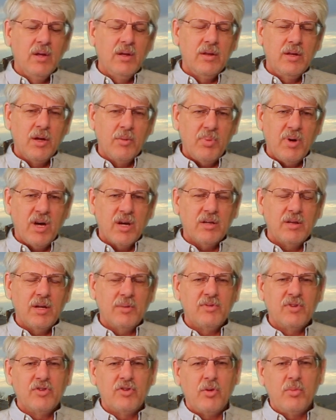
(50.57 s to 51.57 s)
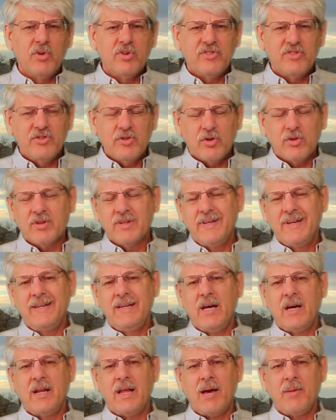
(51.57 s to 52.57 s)
The apocalypse is almost certainly
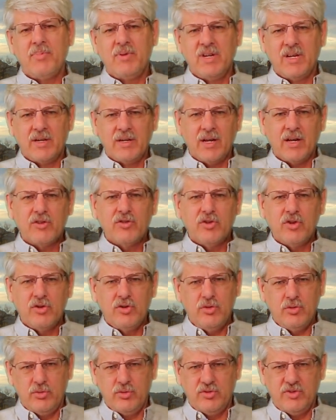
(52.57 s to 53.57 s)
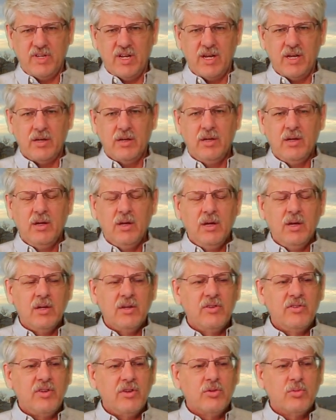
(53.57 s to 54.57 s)
not happening next Tuesday.
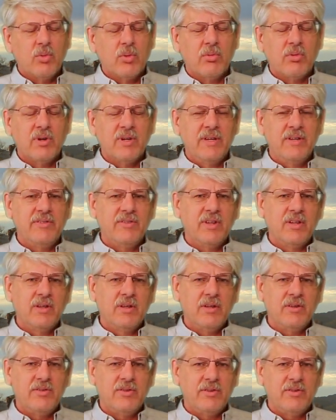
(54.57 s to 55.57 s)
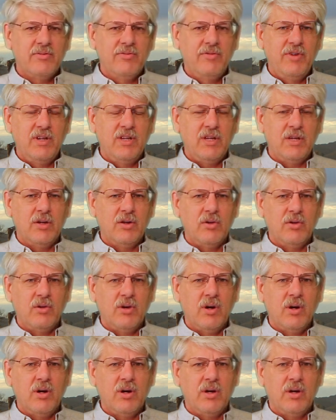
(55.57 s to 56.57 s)
And since we're releasing this video
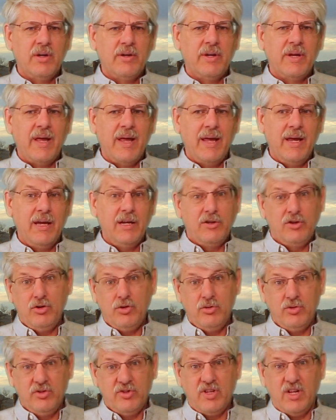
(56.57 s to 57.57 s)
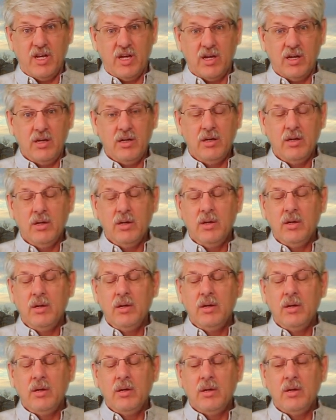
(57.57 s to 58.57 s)
on a Tuesday,
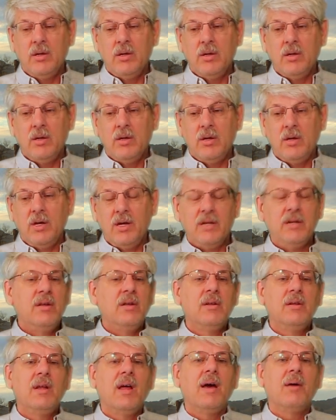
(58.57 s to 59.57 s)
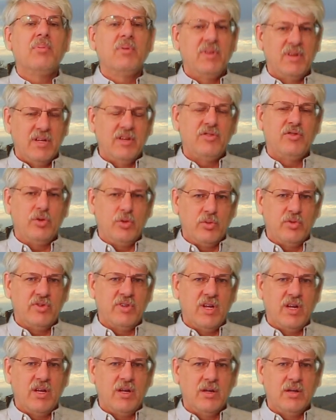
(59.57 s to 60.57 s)
it didn't happen this
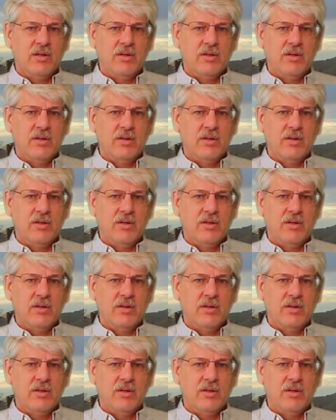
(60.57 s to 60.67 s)
Tuesday.